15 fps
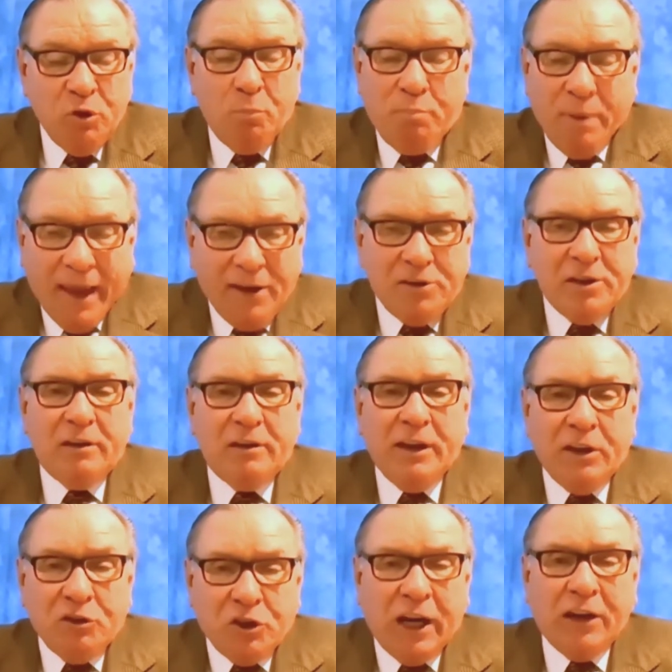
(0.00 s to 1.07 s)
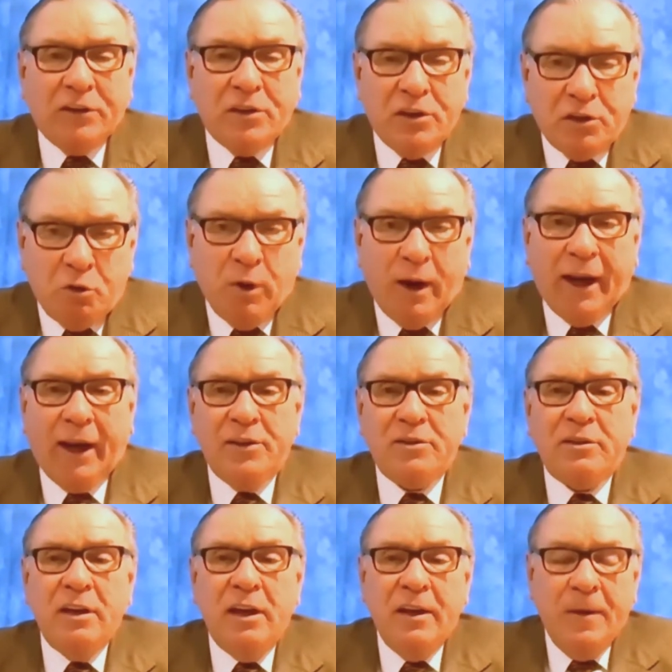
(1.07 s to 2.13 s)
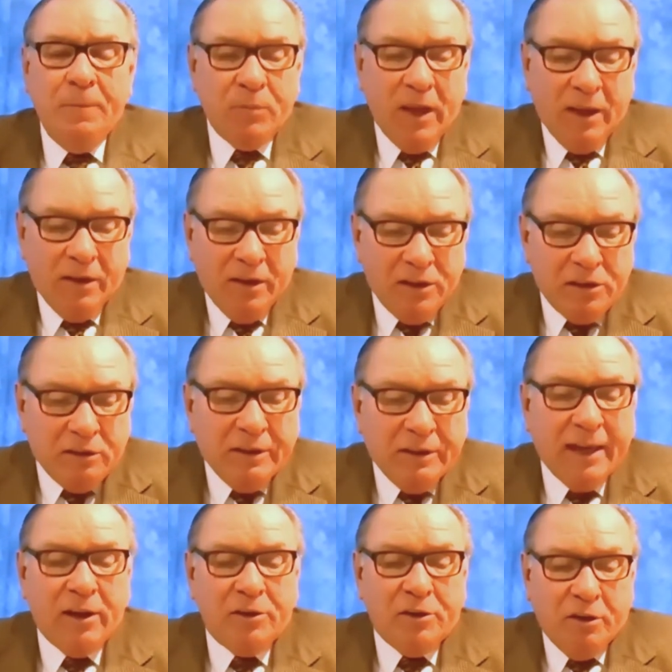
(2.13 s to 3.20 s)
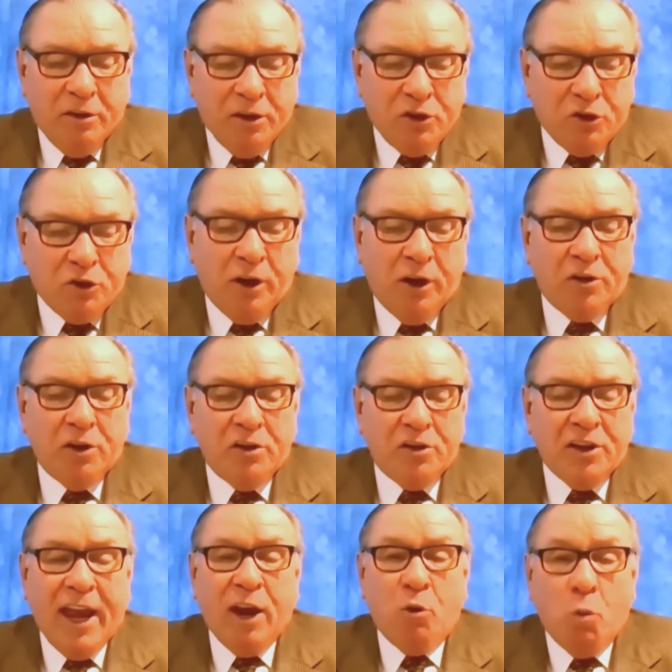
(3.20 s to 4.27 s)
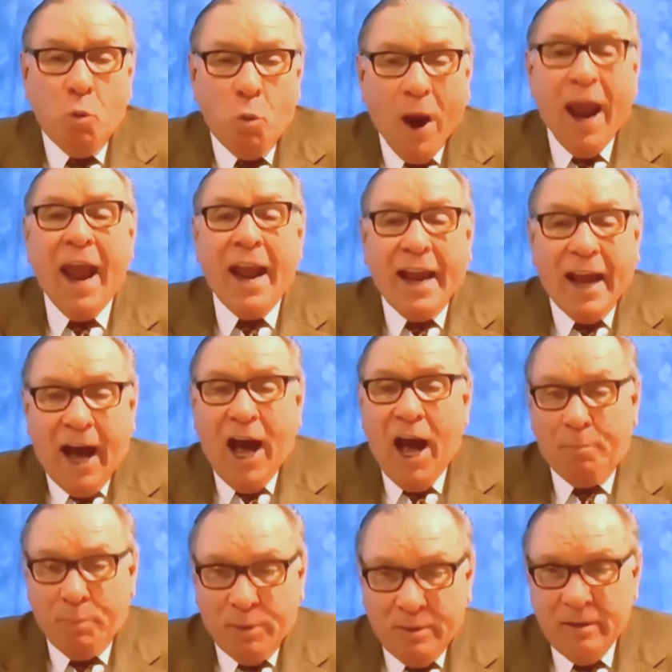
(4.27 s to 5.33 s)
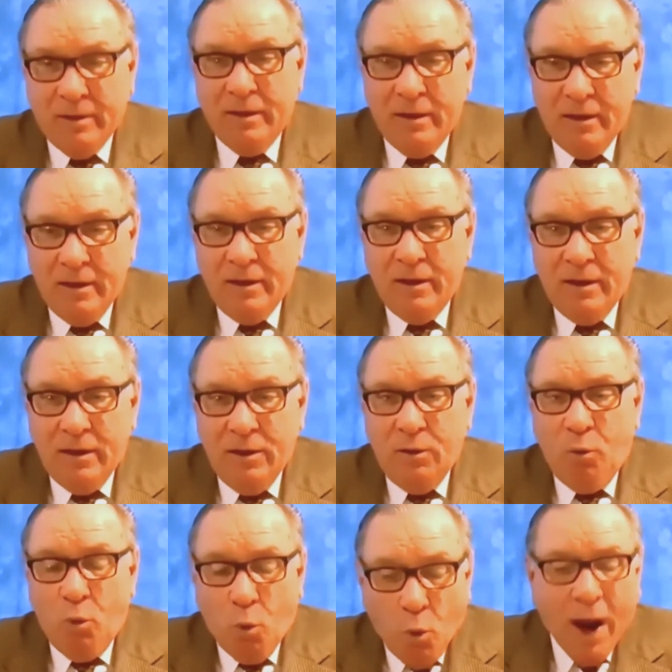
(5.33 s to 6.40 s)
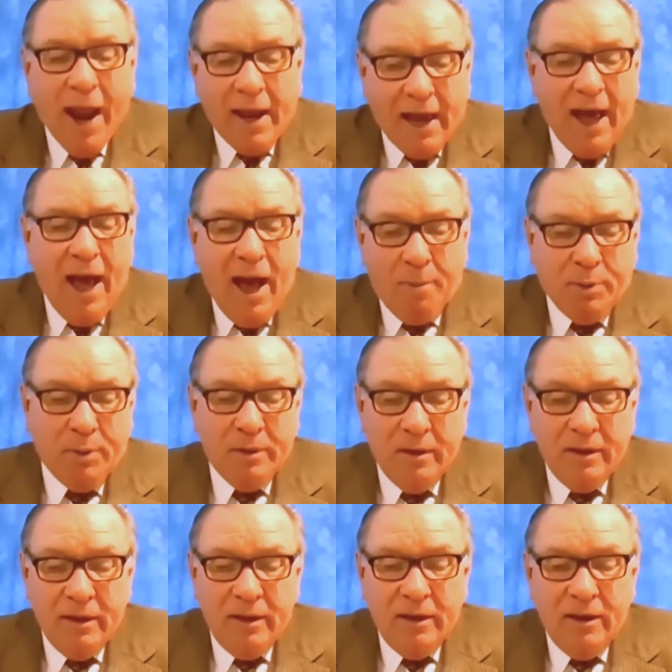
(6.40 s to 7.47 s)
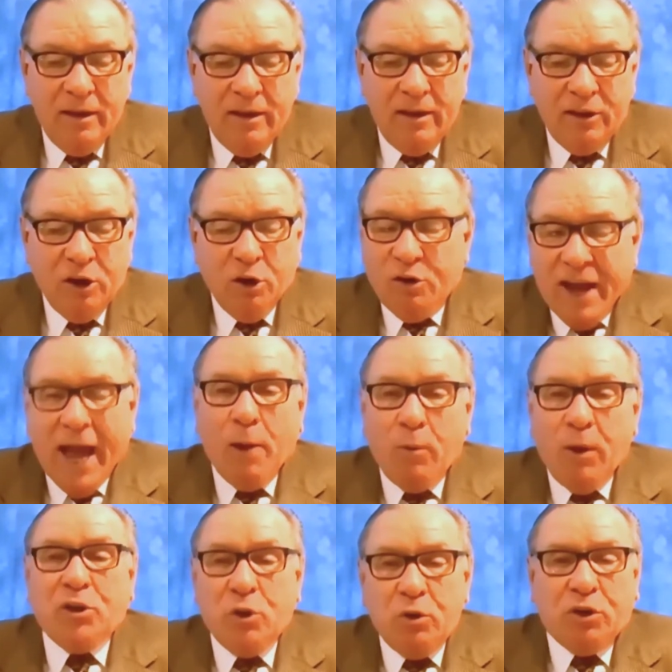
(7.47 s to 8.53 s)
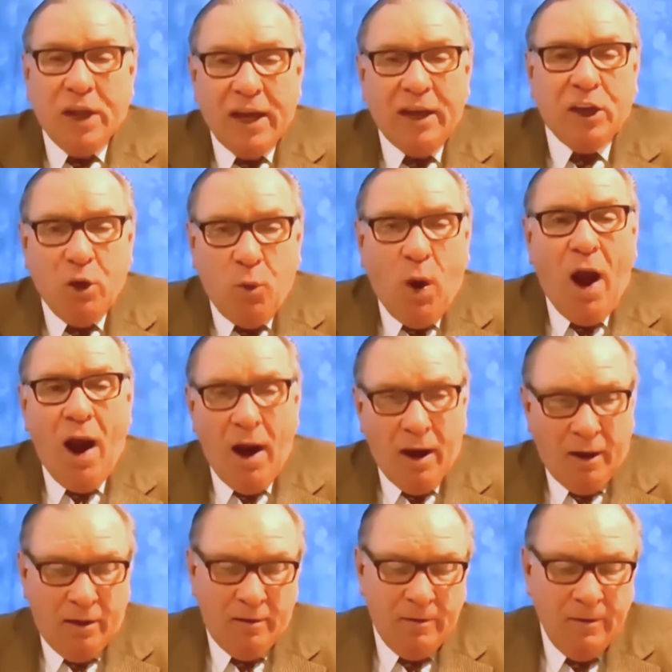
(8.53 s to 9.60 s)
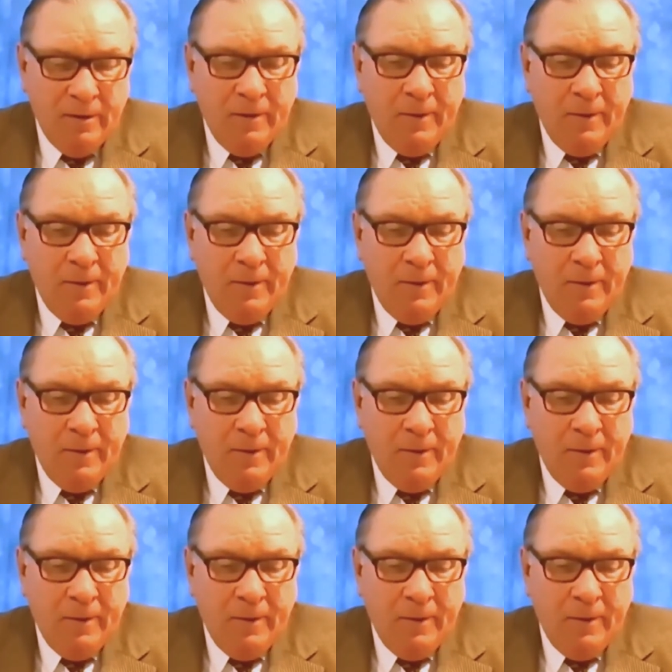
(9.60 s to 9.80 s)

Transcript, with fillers: So basically, Jesus Christ in this letter to this church is saying, Wake up, wake up. You're not what you think you are.